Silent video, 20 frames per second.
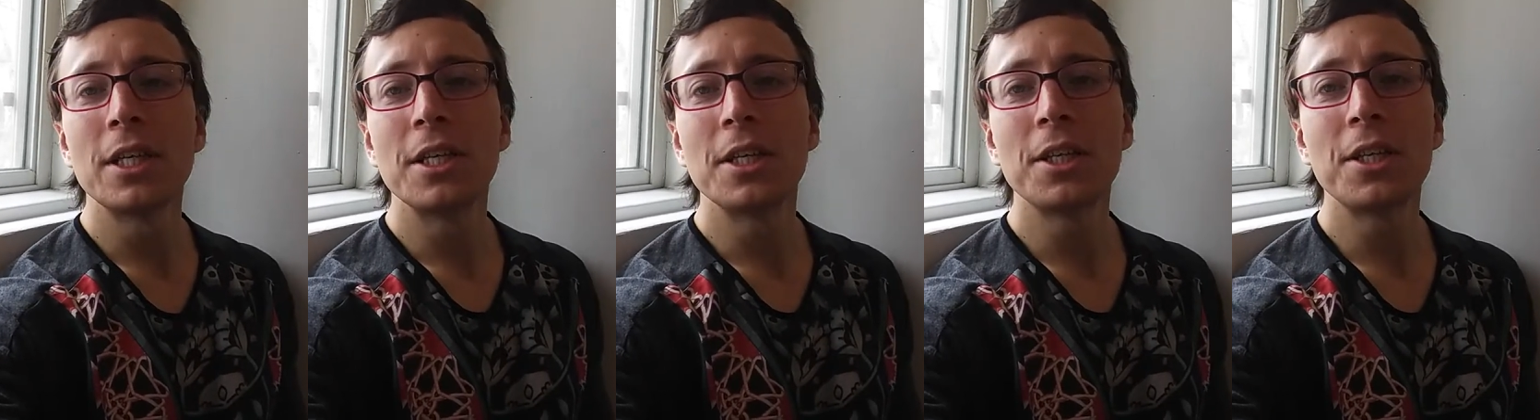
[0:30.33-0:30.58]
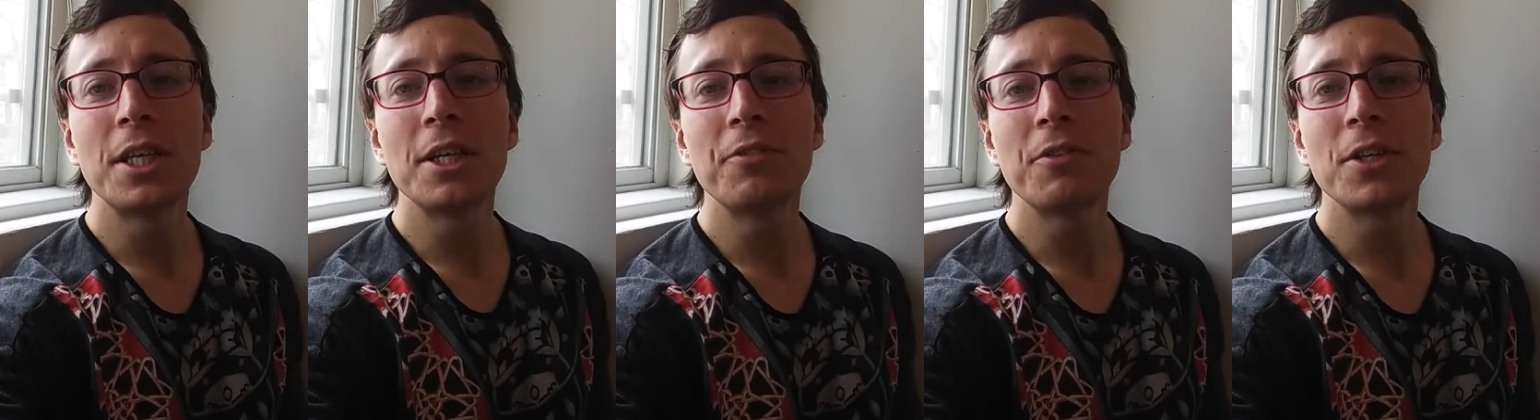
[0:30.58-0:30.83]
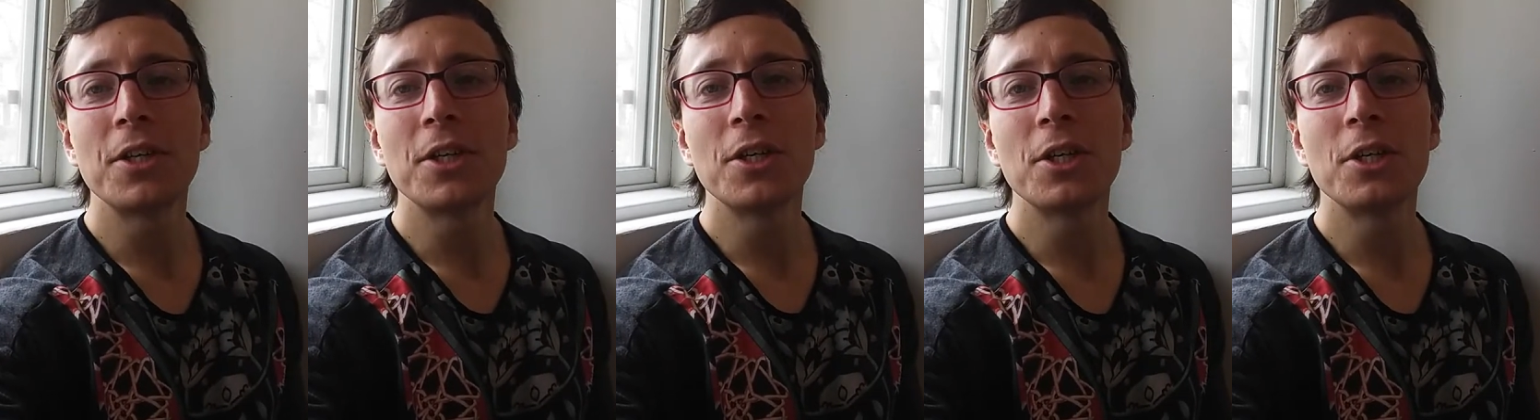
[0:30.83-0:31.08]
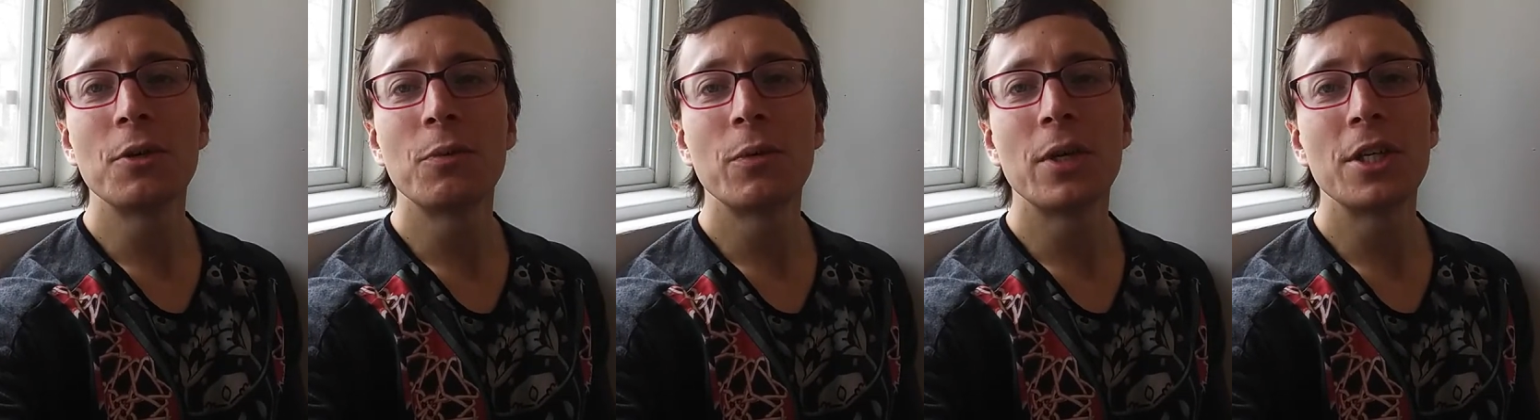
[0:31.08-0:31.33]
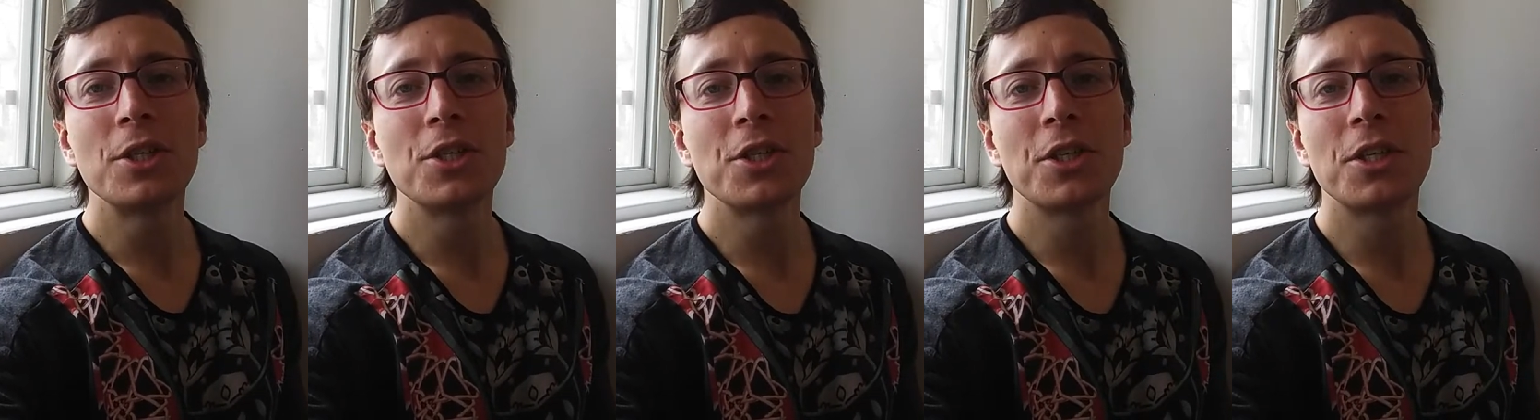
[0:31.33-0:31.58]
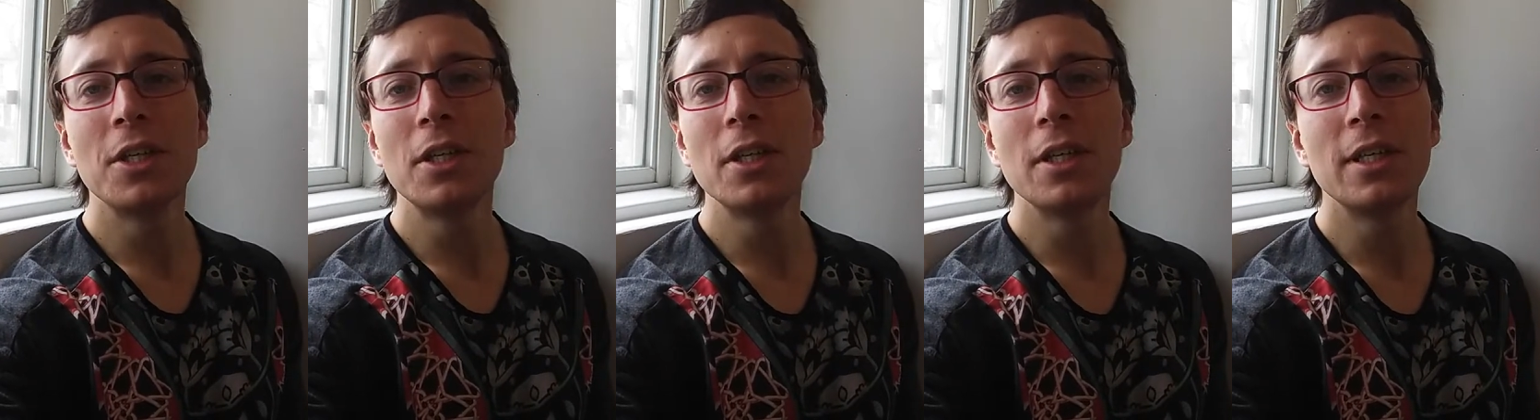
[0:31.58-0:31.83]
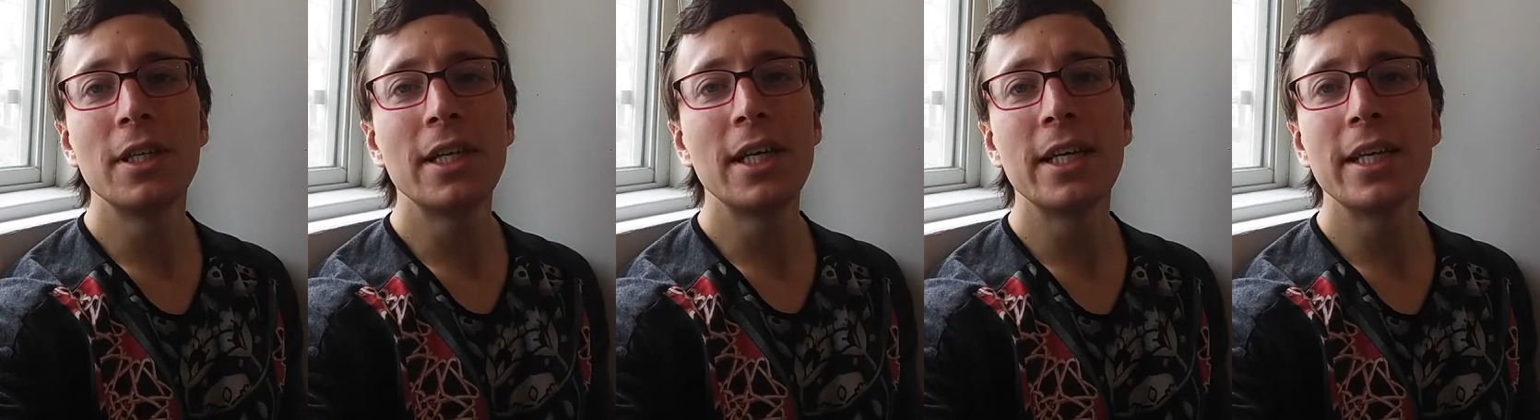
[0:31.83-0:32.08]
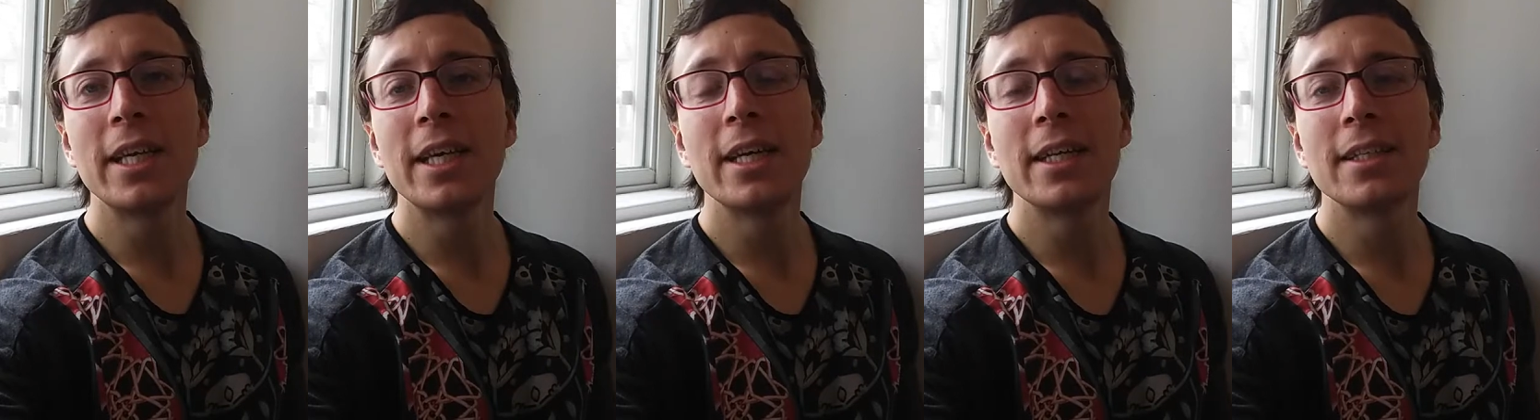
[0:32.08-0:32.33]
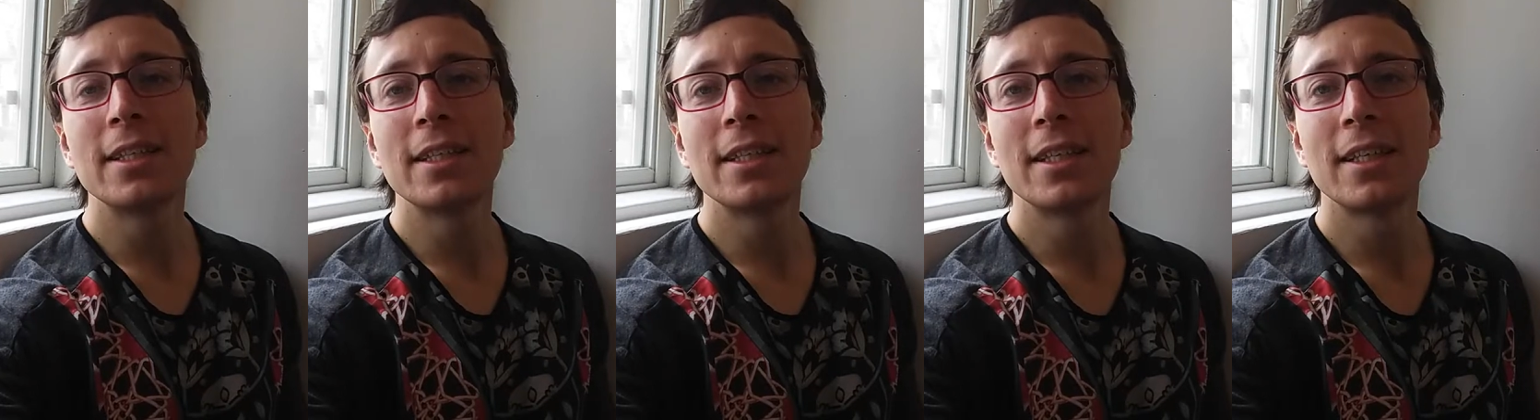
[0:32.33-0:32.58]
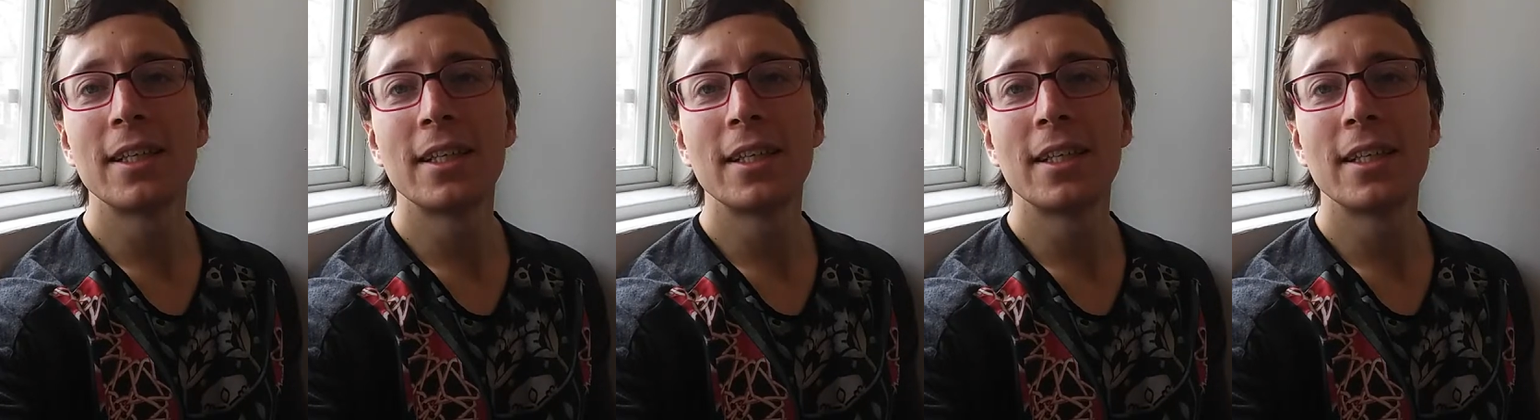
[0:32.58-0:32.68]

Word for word: You'll never know what you're gonna get.